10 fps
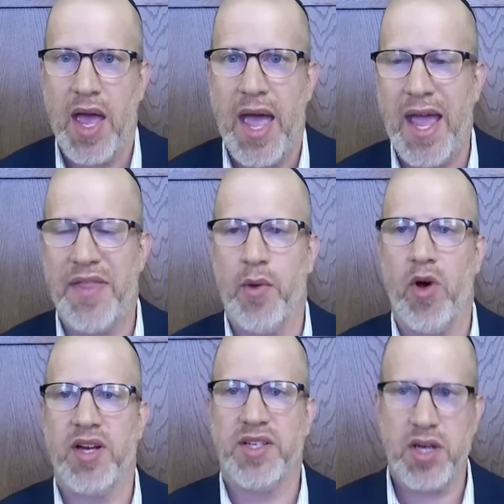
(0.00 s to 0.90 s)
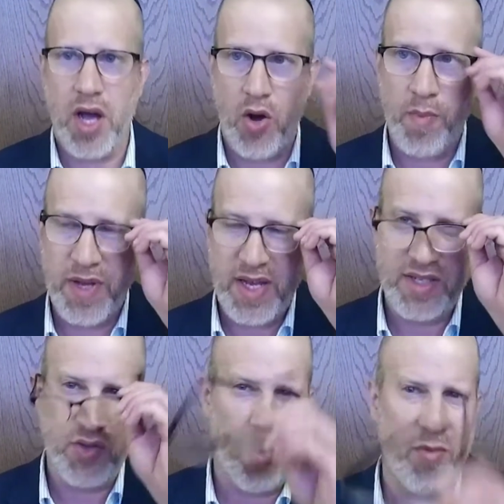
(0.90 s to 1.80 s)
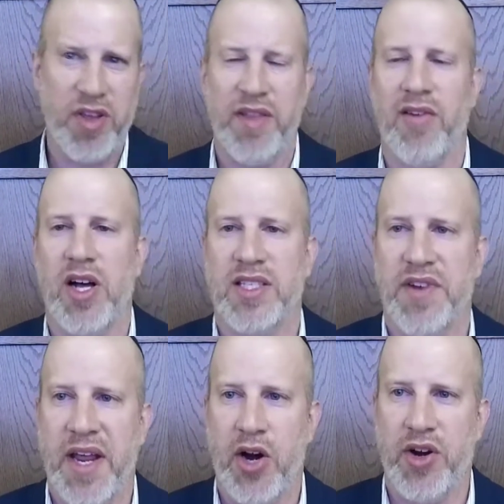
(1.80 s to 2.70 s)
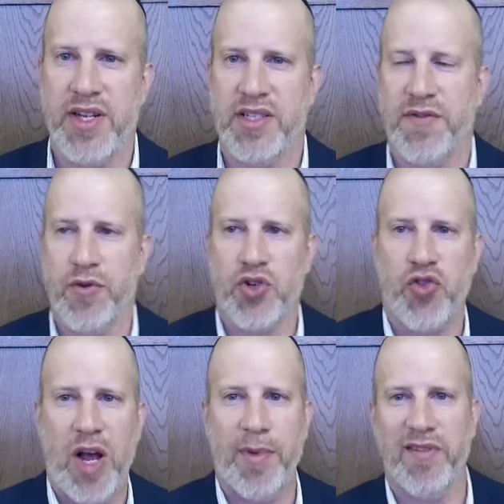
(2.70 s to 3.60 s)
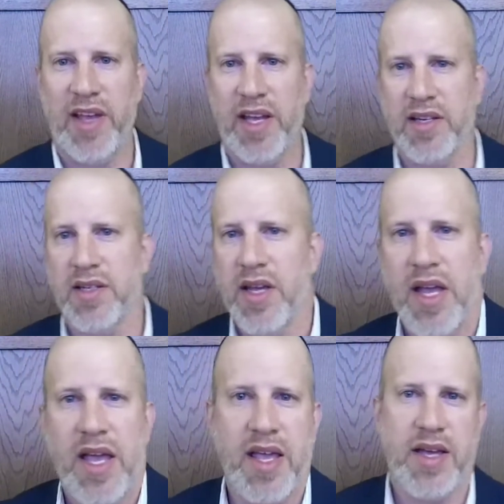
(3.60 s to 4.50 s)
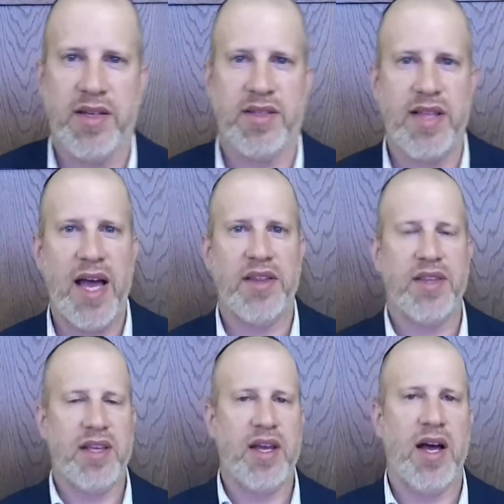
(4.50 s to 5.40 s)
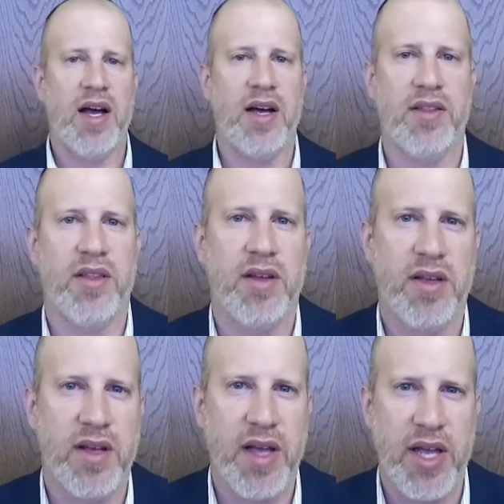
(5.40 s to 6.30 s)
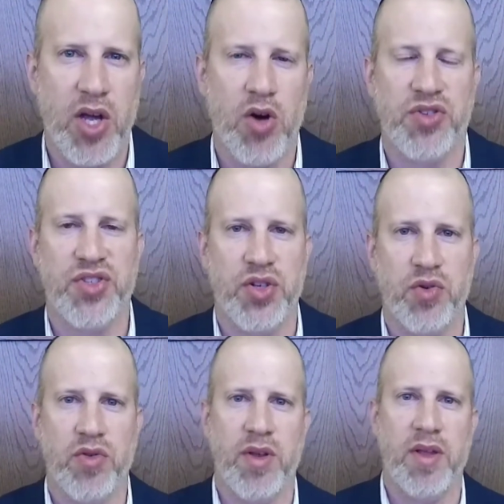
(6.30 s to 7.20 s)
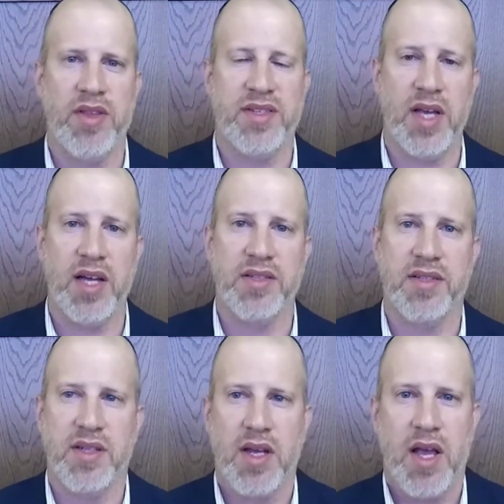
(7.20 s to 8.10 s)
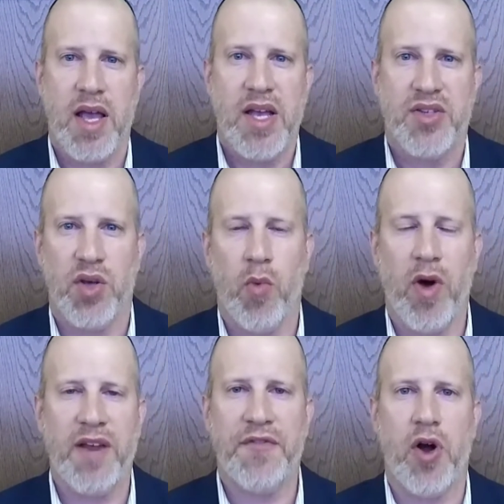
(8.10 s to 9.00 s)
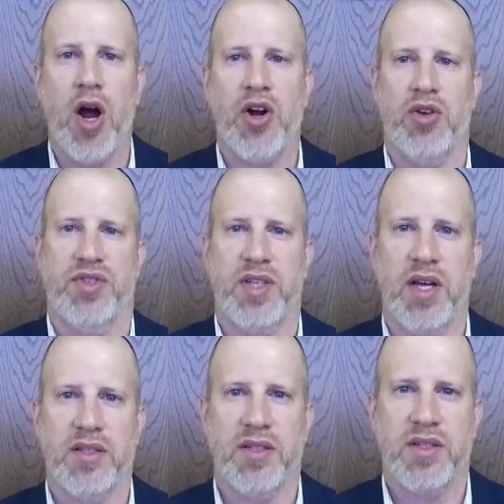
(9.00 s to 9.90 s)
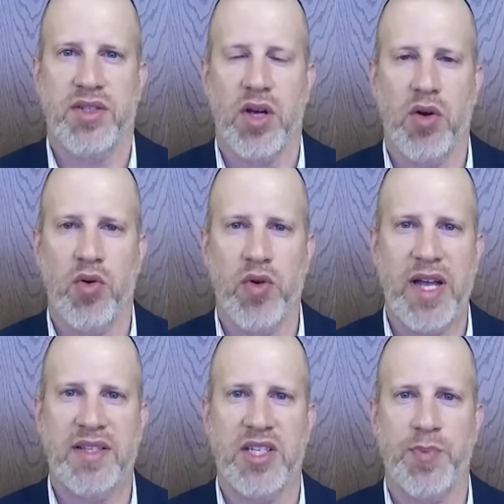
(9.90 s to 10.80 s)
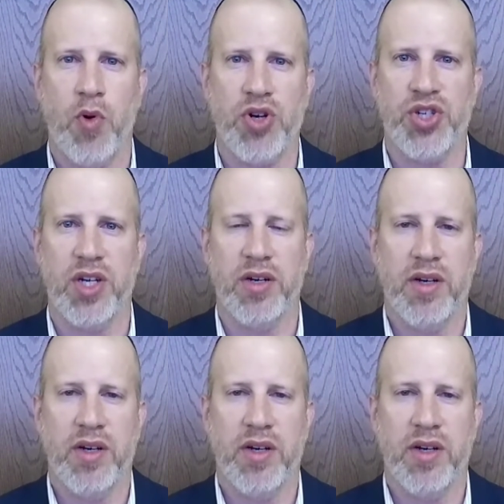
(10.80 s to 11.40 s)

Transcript: And they wanted to know, because normally the laws of inheritance for tribal land is that it goes to the sons. So what if there are no sons? So who gets his portion?